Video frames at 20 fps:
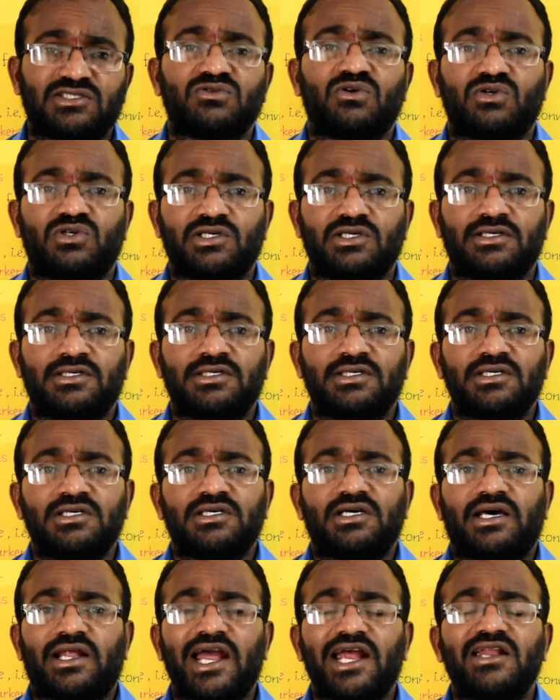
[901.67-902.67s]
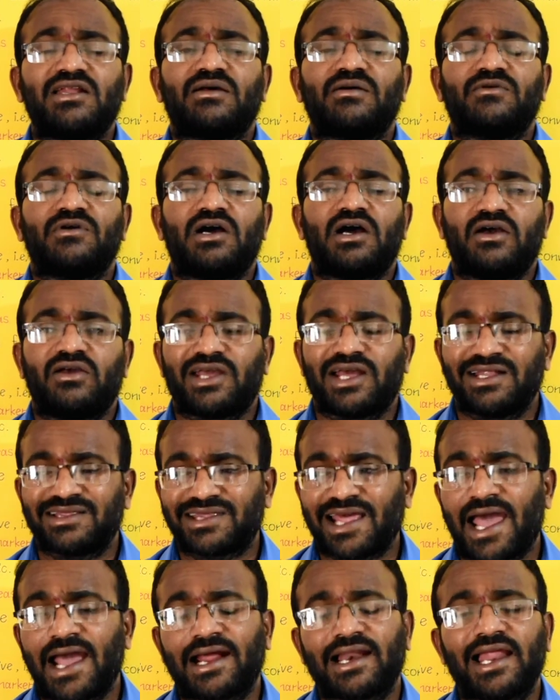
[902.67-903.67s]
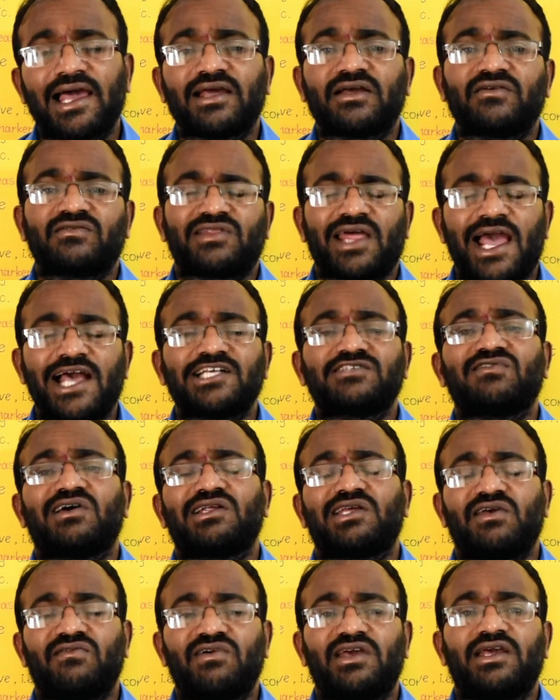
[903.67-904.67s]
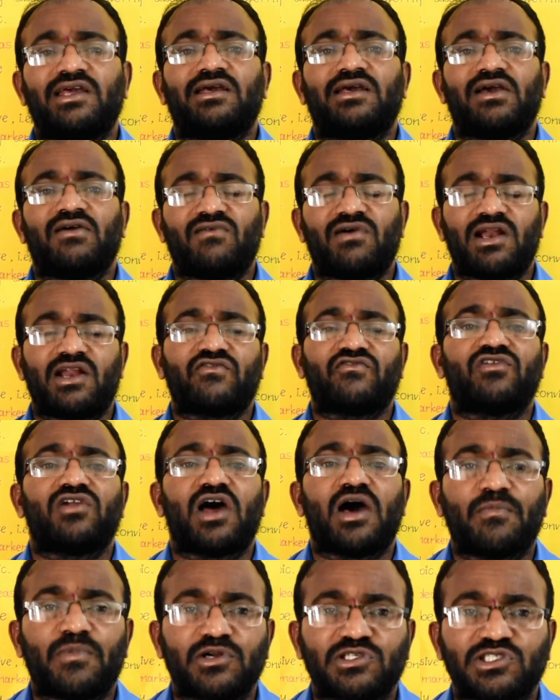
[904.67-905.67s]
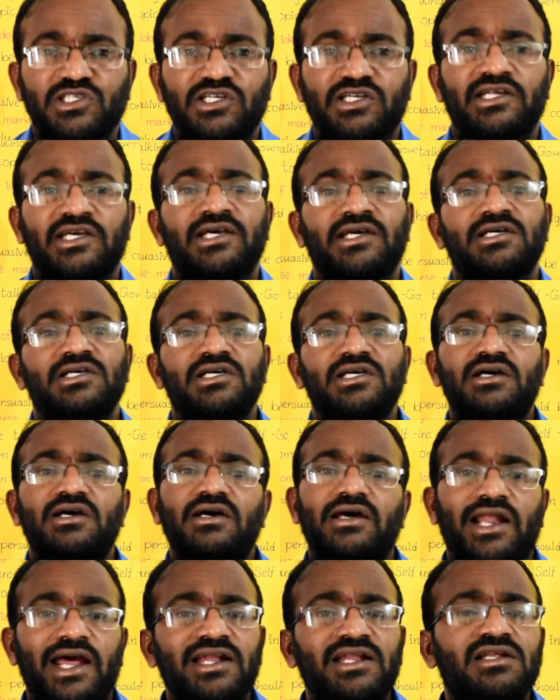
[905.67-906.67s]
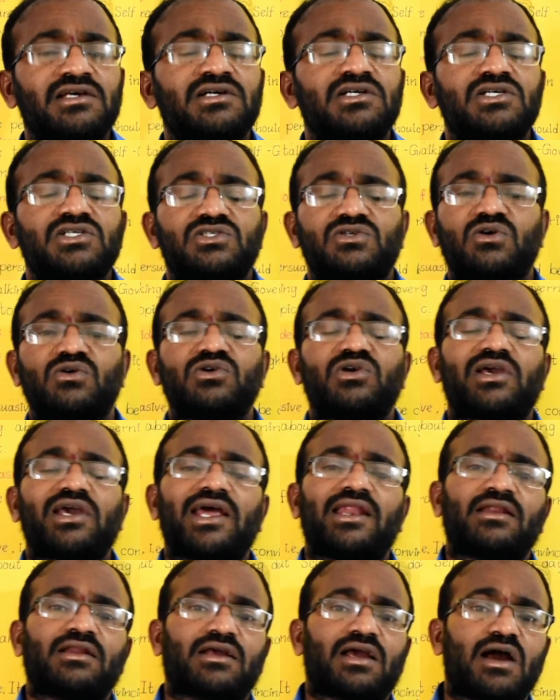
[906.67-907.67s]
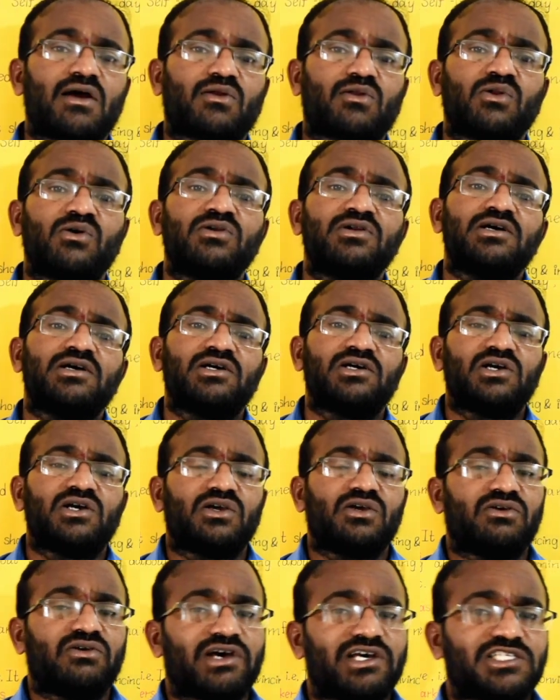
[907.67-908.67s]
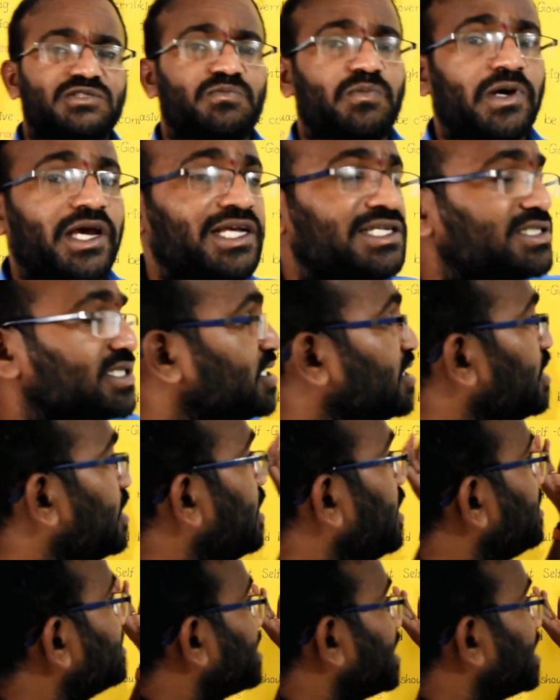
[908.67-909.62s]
note, right? You can thank, like, thanks for giving a wonderful opportunity, right? So you can conclude your speech in